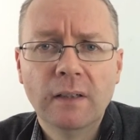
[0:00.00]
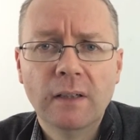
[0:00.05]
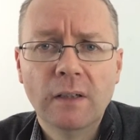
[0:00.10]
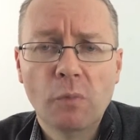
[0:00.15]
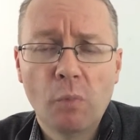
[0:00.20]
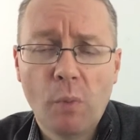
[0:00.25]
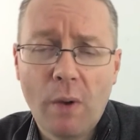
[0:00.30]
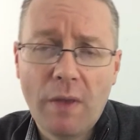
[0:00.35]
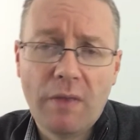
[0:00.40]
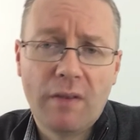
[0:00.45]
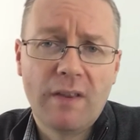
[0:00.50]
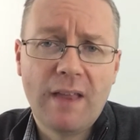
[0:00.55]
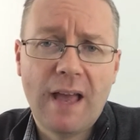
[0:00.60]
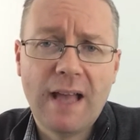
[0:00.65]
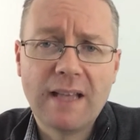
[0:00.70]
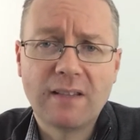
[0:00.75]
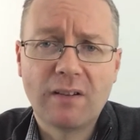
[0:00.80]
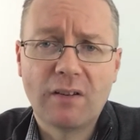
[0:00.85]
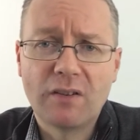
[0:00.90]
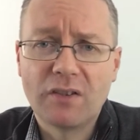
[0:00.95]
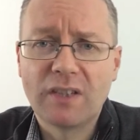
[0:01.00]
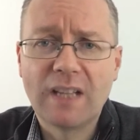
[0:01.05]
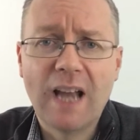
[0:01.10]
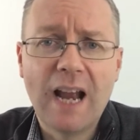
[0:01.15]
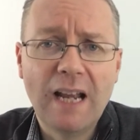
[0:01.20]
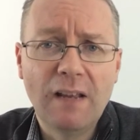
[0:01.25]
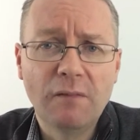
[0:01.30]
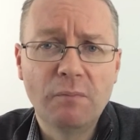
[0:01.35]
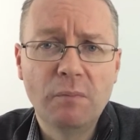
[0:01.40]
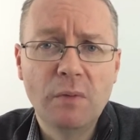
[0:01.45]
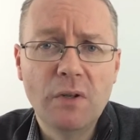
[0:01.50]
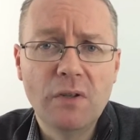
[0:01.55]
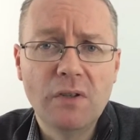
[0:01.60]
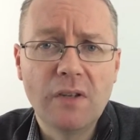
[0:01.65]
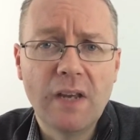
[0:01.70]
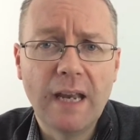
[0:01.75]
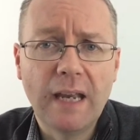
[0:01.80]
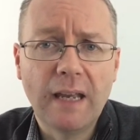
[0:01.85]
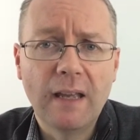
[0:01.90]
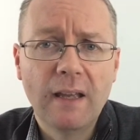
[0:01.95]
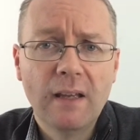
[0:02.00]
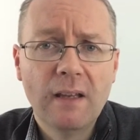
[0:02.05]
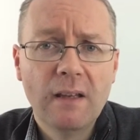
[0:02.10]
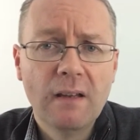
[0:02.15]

Whether that's our style of music,